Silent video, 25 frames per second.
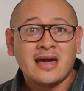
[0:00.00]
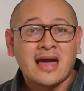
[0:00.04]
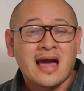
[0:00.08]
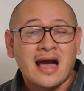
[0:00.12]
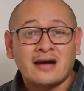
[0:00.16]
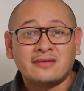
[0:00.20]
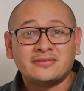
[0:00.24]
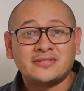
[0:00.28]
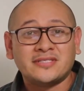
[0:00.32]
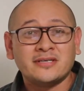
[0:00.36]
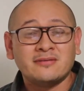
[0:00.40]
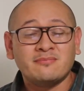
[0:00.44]

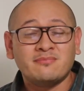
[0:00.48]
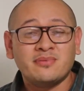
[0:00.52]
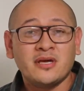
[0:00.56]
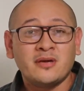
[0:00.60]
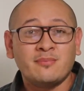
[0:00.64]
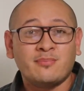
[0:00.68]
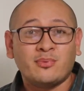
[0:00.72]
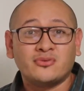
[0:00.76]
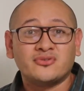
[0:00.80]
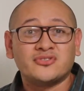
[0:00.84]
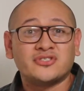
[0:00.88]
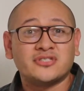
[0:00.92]
I've seen
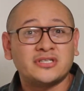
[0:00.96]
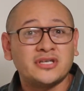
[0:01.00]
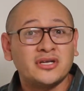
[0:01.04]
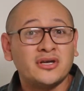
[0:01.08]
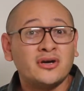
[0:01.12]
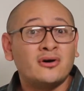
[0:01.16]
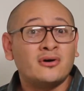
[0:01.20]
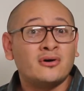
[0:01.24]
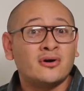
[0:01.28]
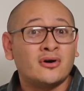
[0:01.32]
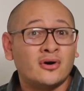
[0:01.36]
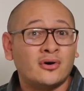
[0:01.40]
people
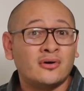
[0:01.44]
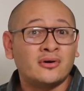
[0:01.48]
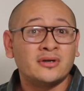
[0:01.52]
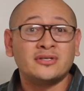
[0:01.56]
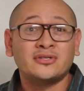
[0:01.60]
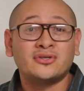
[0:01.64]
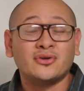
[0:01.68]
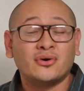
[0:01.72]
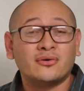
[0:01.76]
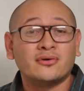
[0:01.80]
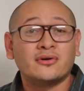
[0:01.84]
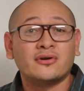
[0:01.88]
still
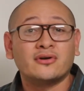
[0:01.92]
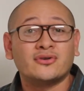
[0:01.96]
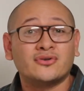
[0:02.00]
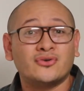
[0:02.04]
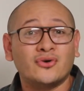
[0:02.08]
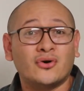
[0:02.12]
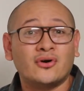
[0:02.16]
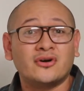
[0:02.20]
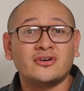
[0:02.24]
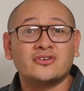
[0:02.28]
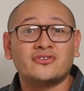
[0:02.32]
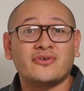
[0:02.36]
going door to
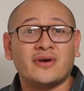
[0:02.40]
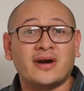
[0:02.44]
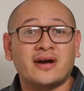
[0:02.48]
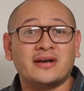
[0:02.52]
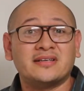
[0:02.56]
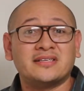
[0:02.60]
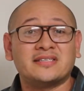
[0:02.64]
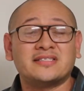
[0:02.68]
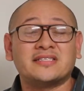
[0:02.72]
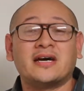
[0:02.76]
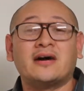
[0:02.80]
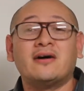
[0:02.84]
door trying
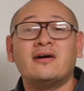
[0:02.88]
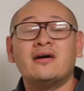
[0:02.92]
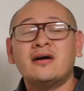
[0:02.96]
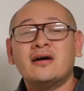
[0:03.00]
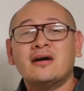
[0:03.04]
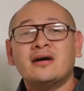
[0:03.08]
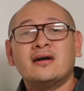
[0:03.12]
to sell.